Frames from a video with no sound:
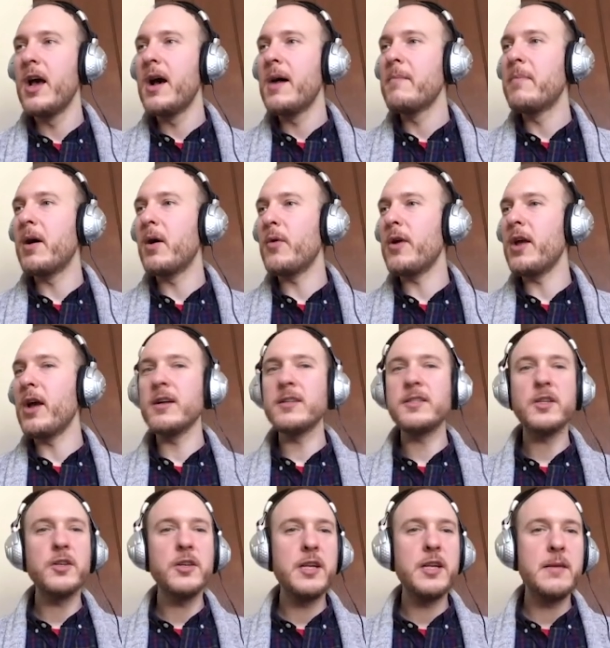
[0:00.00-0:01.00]
But we
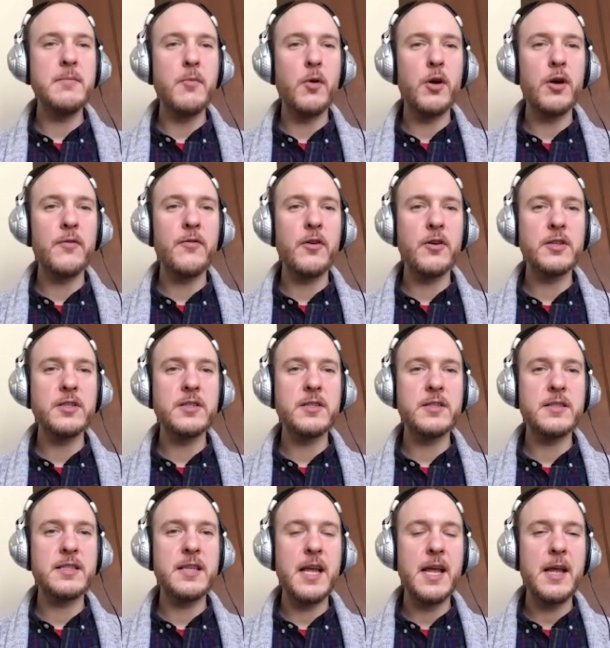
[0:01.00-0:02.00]
also need more of
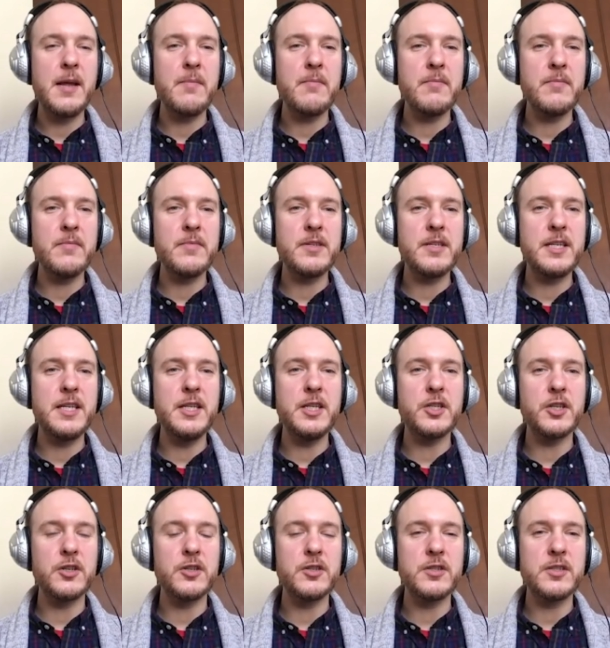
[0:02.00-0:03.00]
those same
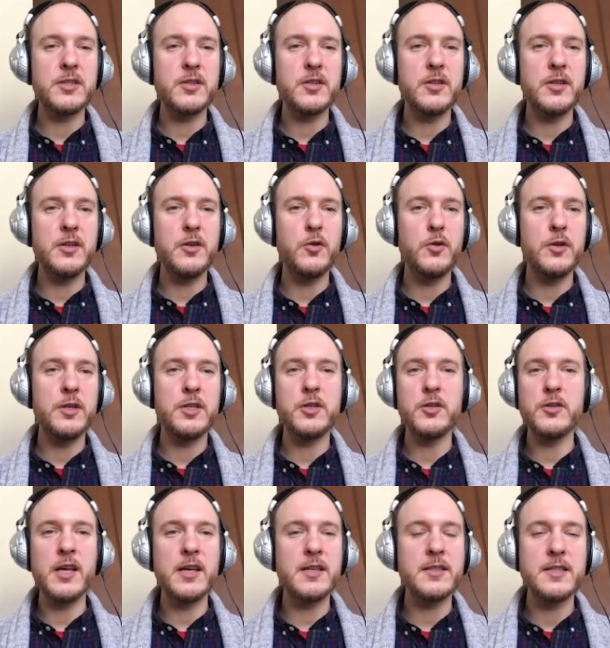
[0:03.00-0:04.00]
teachers who in
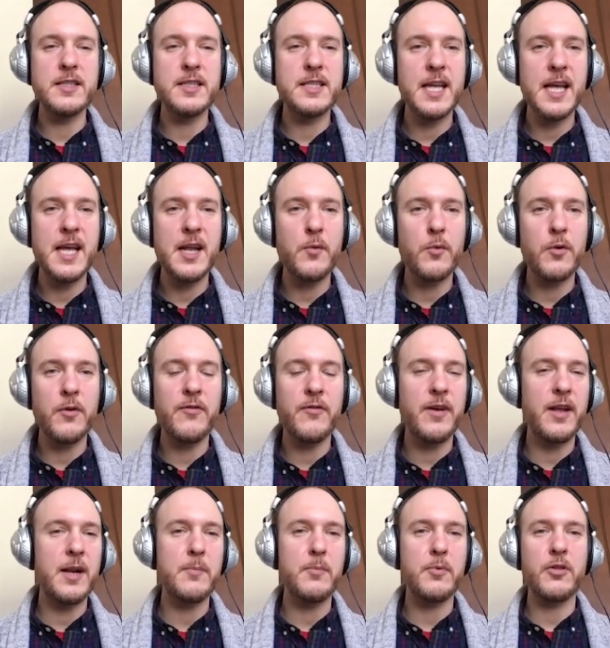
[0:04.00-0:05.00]
2010 were
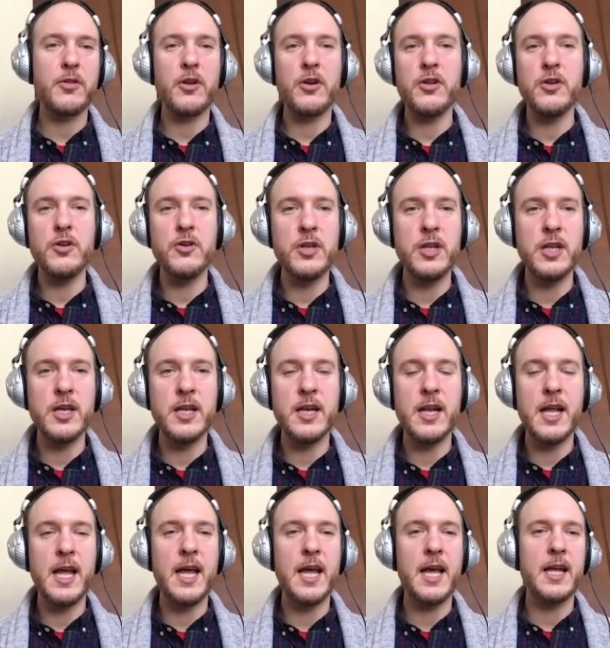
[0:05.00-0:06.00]
fed up with their union
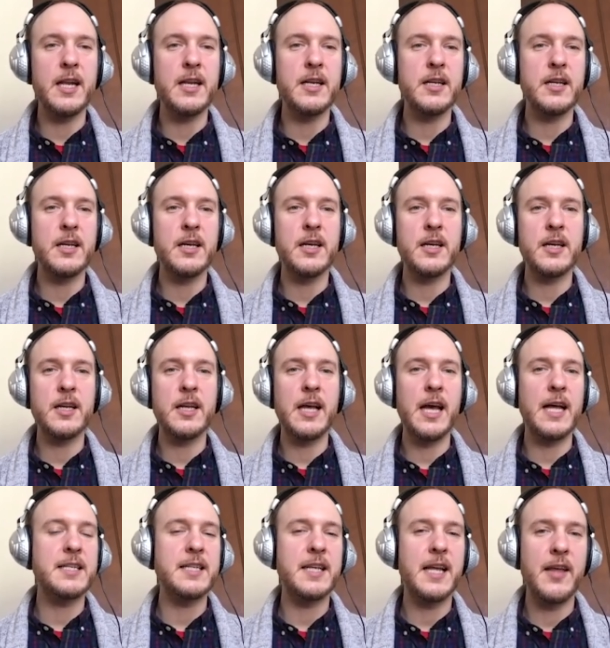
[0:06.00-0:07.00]
and
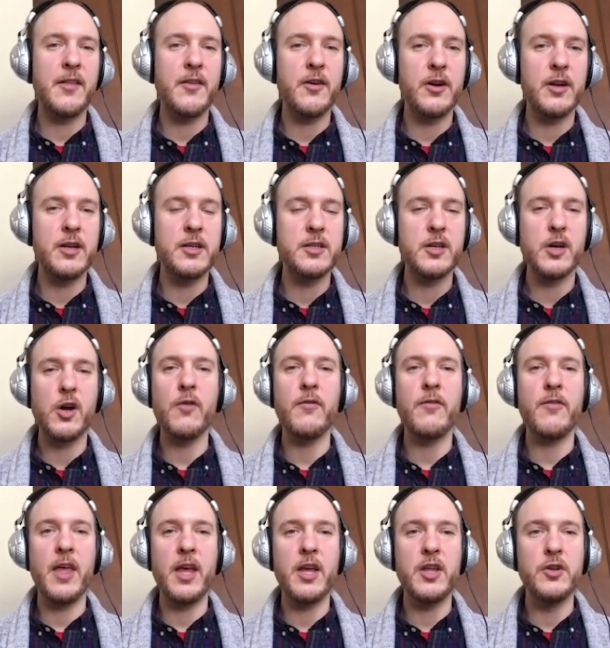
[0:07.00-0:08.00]
got together and took over
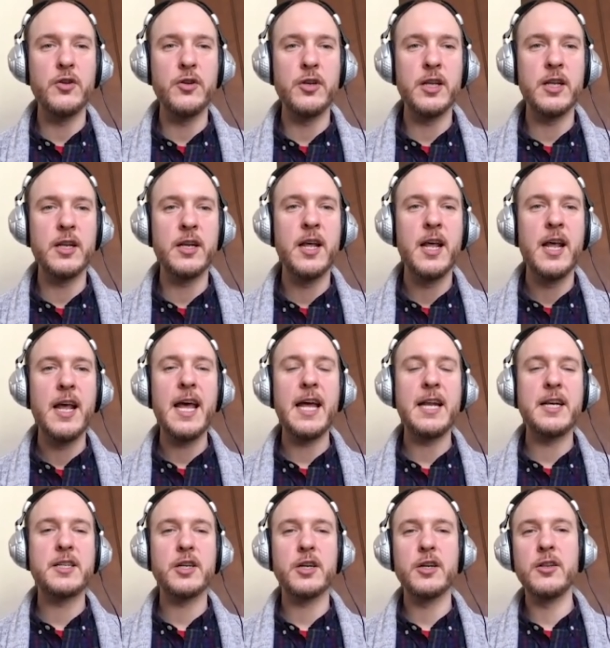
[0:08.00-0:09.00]
that union
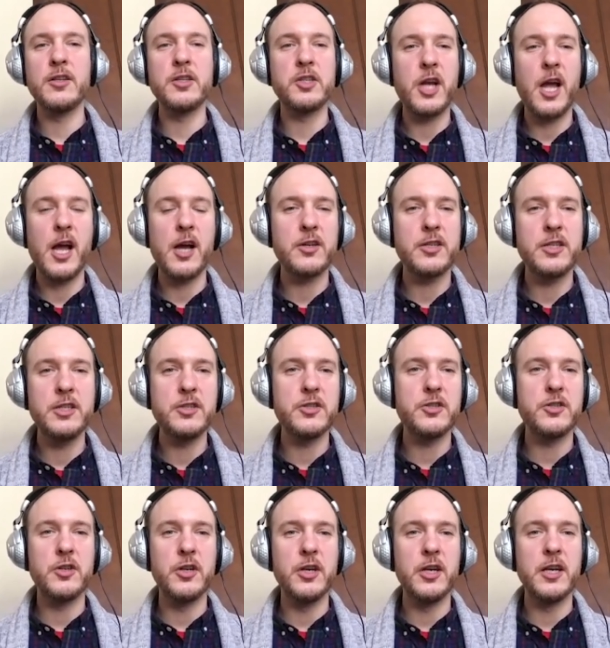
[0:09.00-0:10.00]
and turned the Chicago
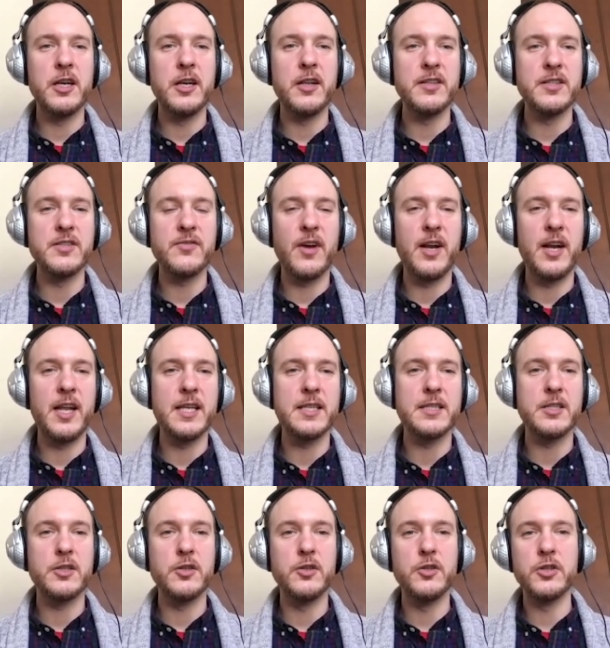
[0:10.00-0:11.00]
Teachers Union into this fighting
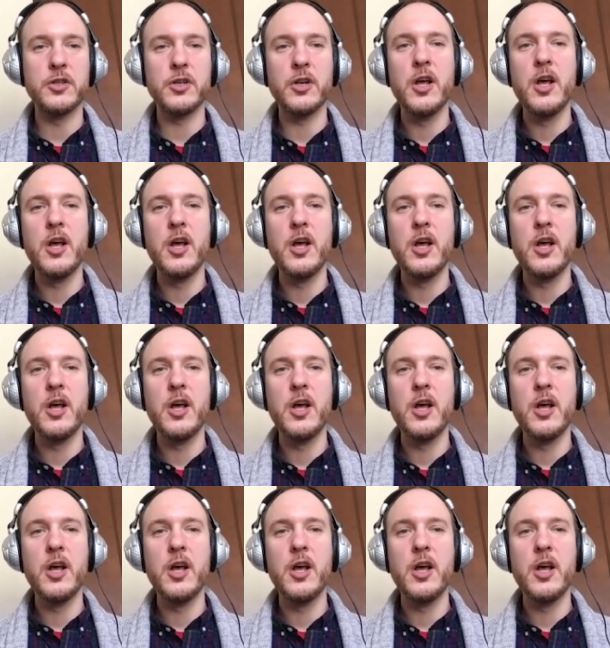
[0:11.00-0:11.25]
institution.